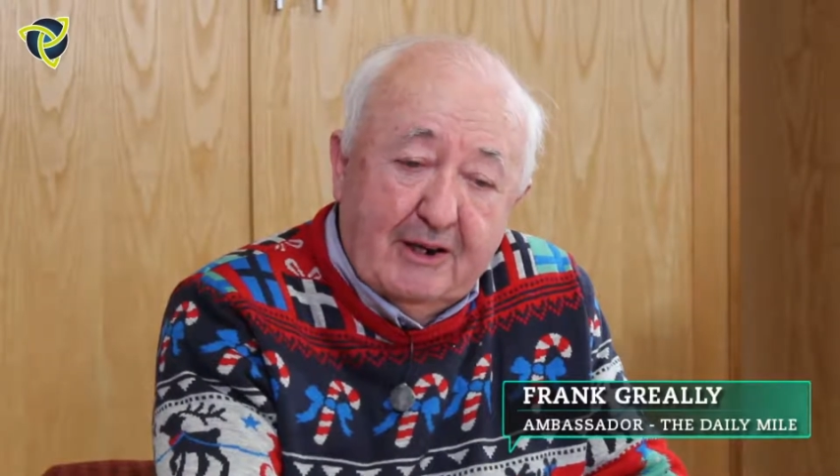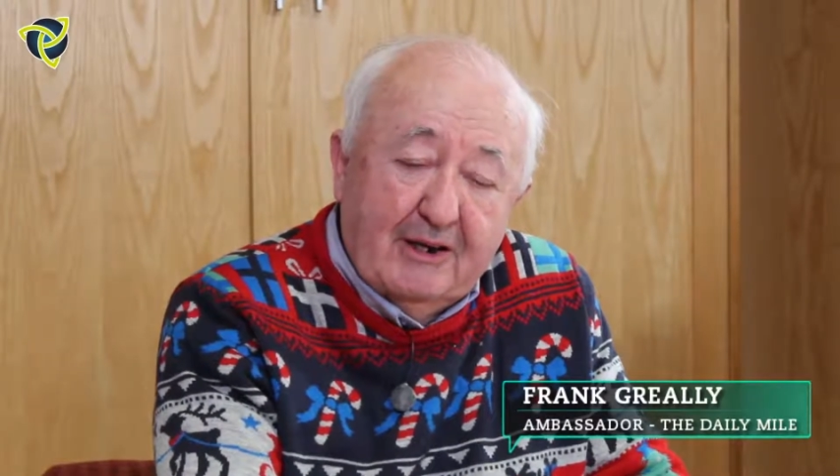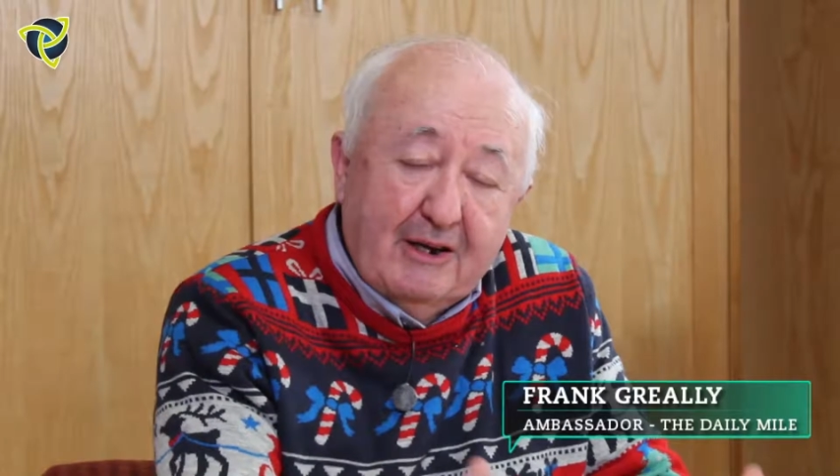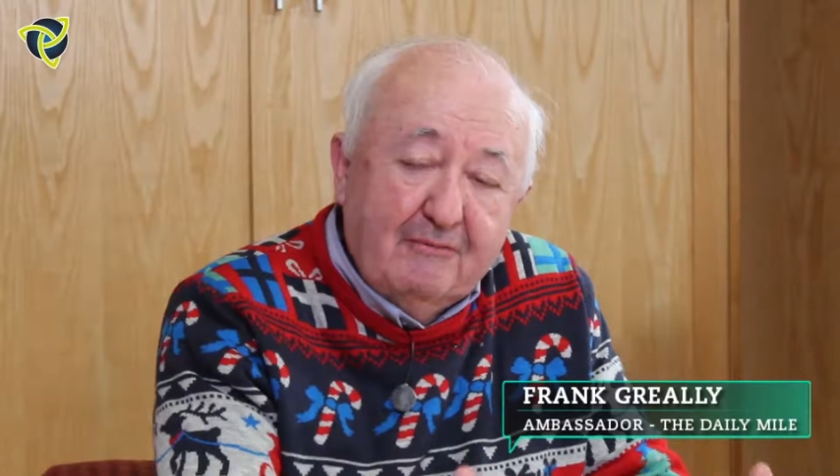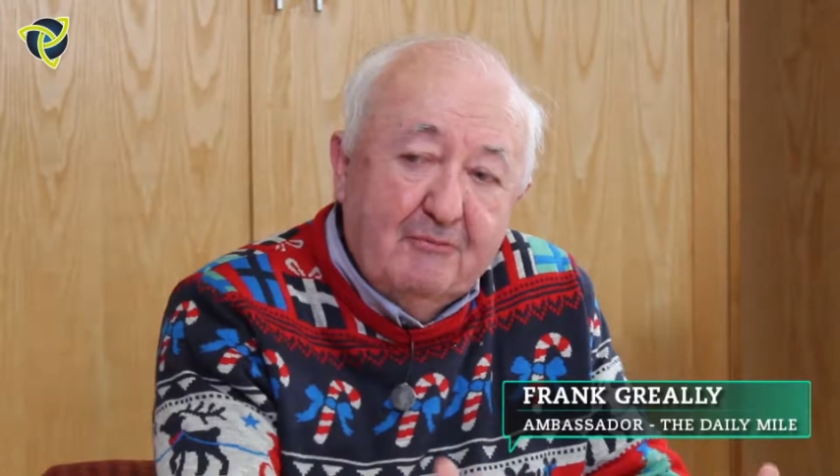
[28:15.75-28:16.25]

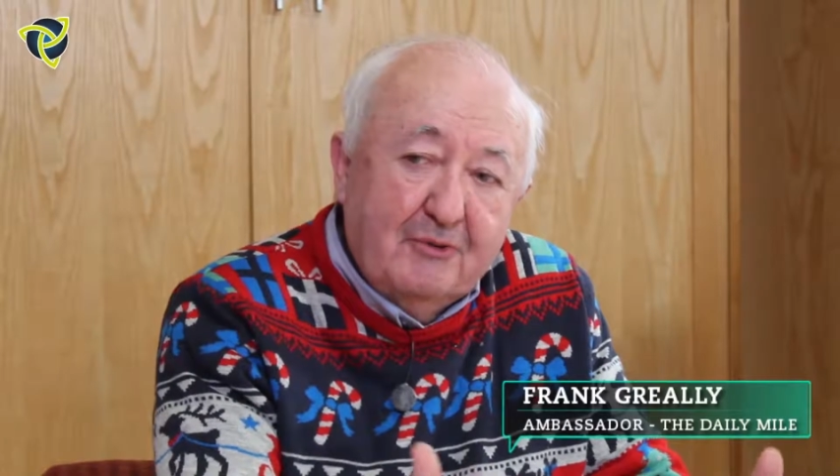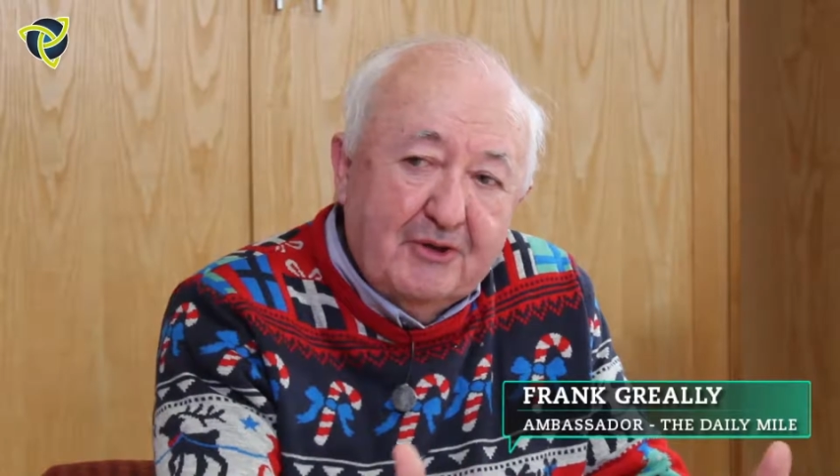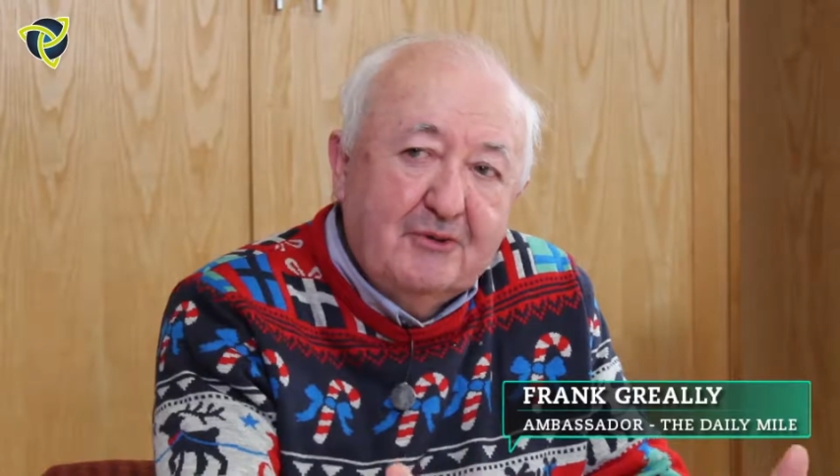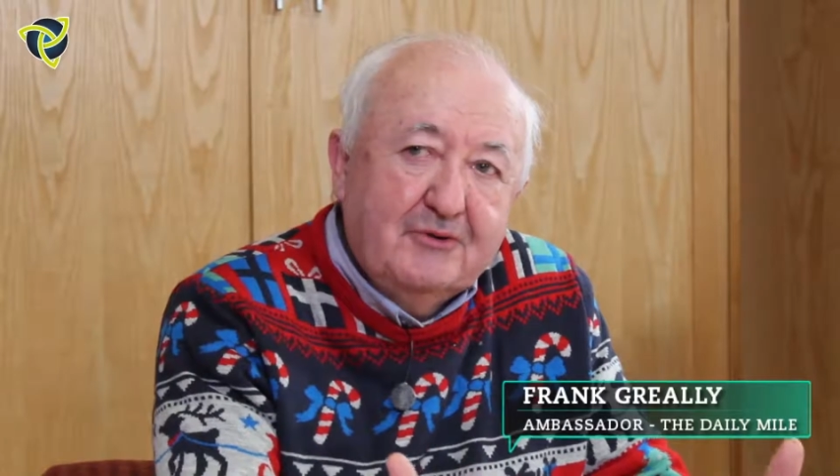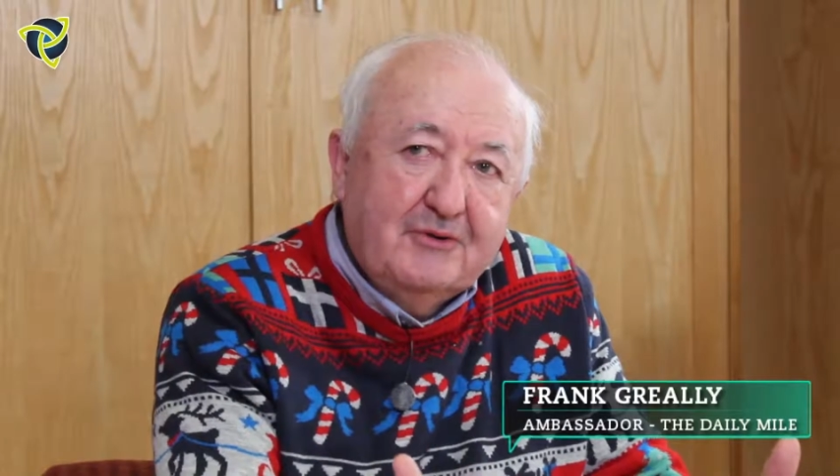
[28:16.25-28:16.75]
and
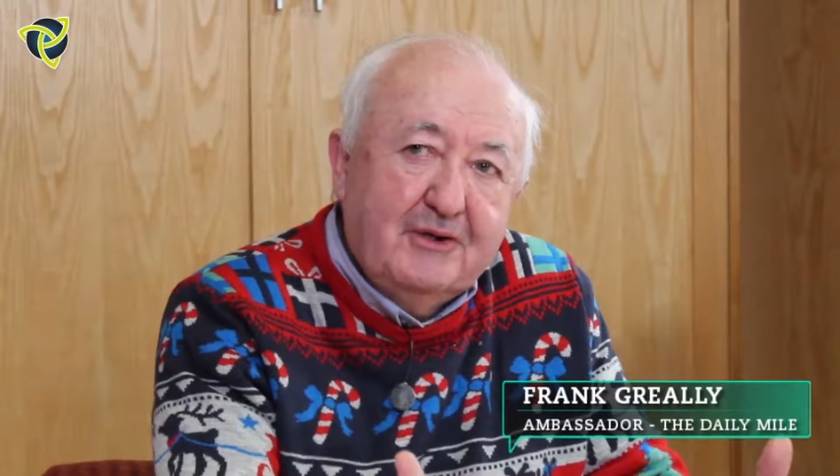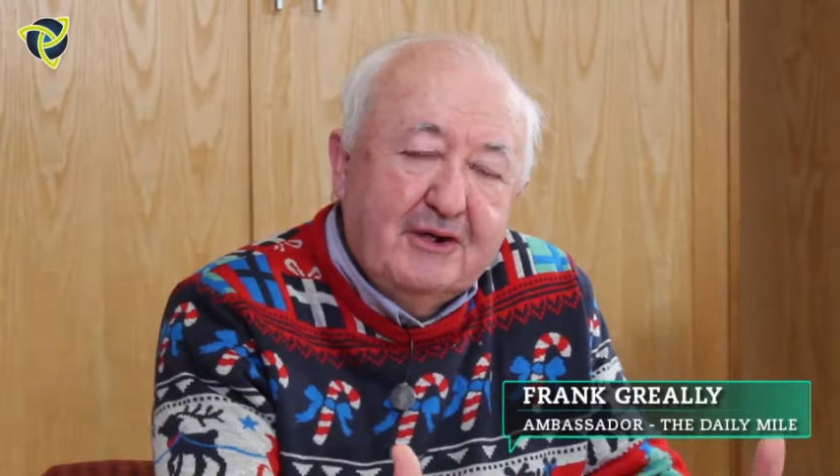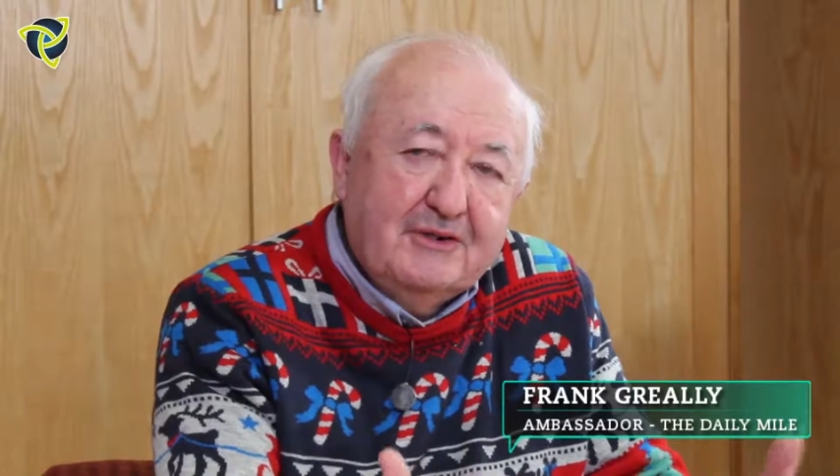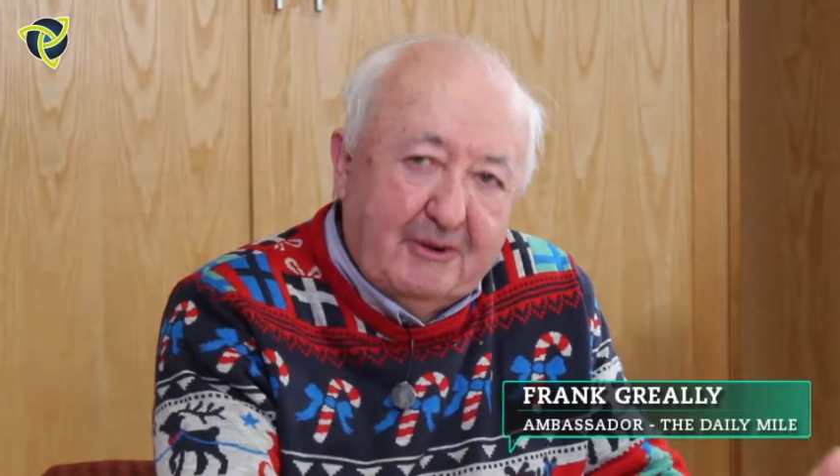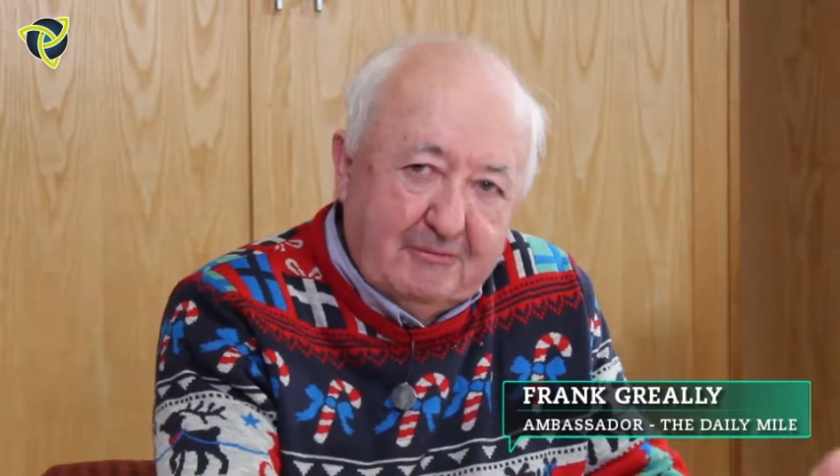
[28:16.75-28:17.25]
without
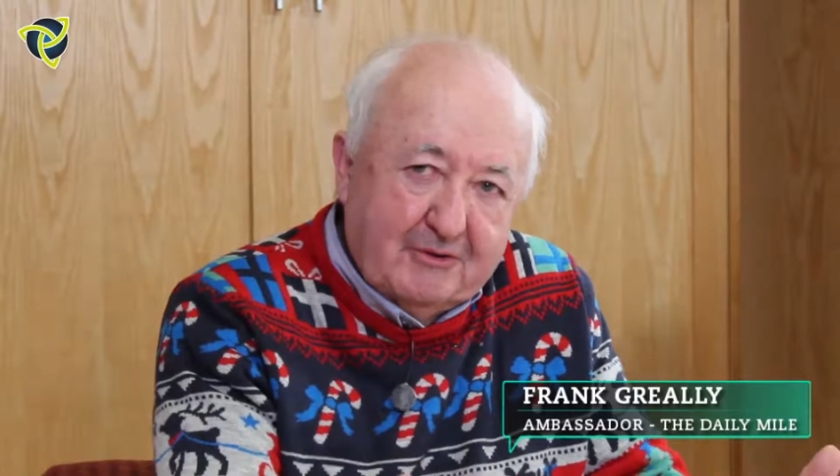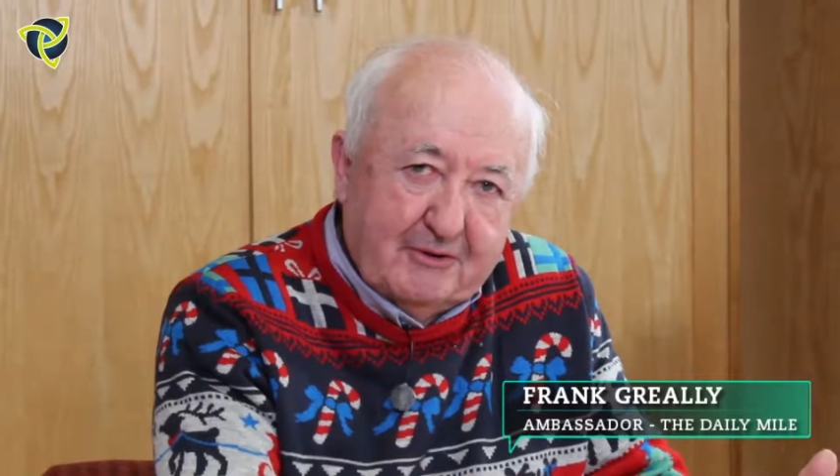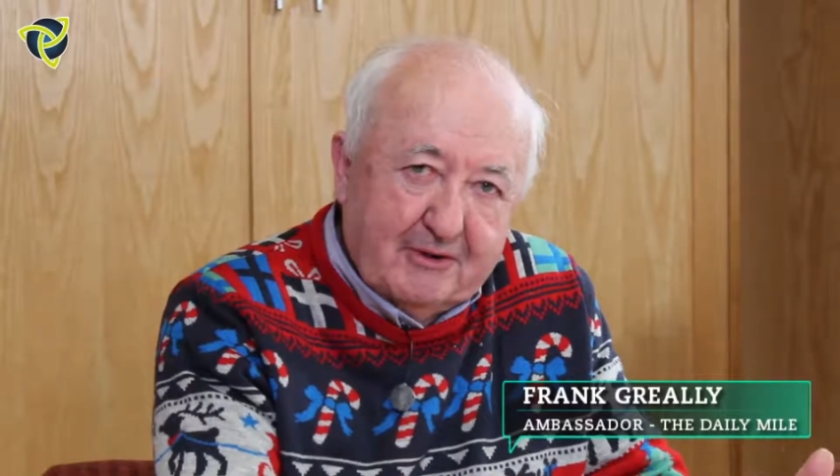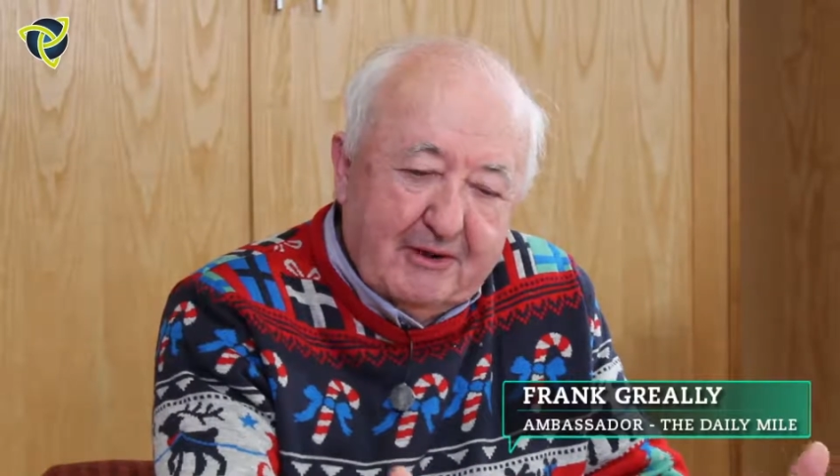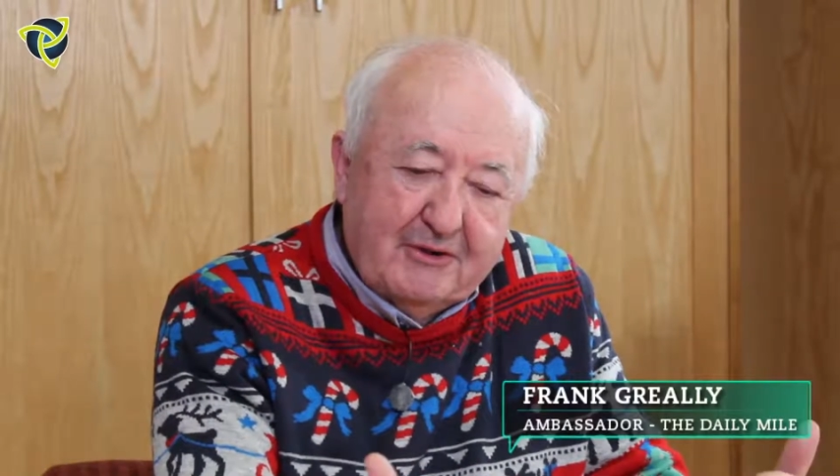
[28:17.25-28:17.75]
exception,